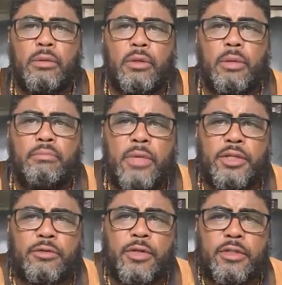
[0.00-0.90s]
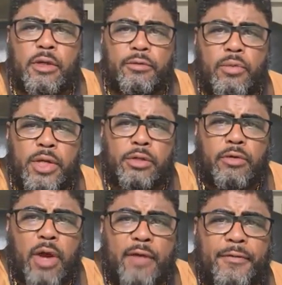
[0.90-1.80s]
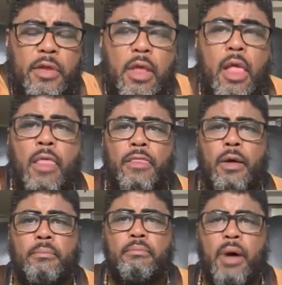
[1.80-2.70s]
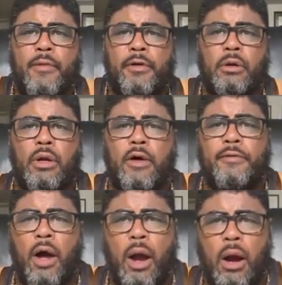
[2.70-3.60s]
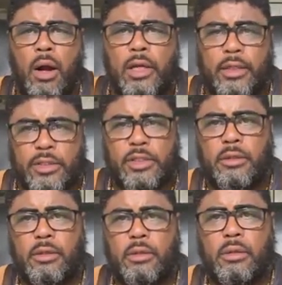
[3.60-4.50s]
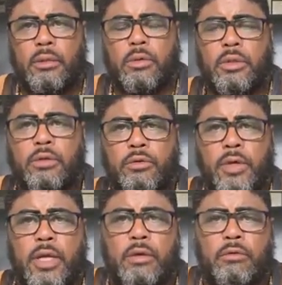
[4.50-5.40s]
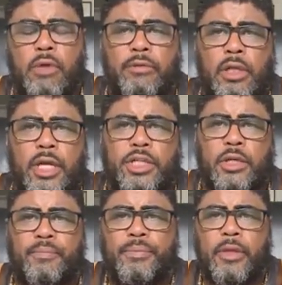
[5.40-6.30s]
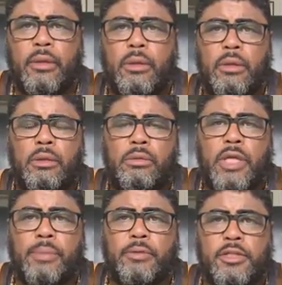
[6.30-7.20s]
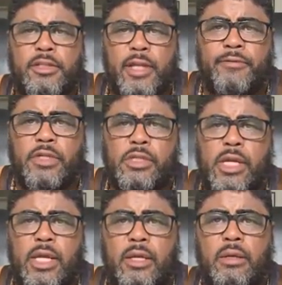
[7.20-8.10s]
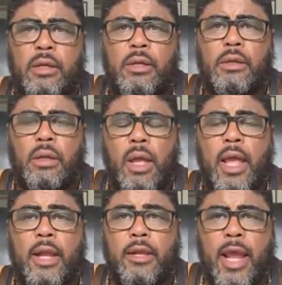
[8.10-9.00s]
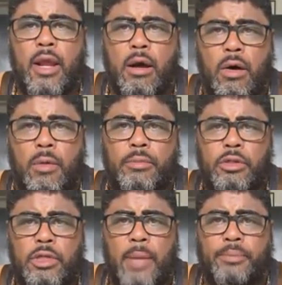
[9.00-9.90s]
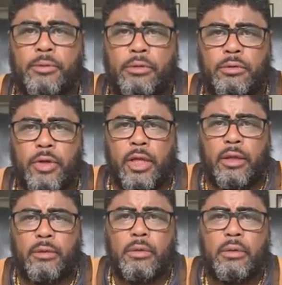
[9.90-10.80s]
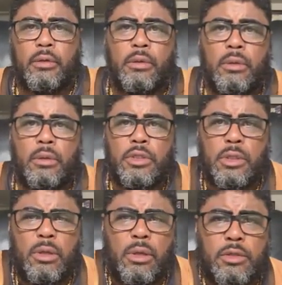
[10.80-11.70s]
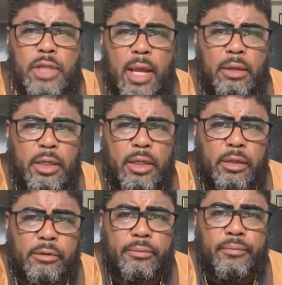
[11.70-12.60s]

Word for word: The mistress of witchcraft, the mother of harlots, when you read Revelation chapter 17 and Nahum chapter 3. Let's close out here.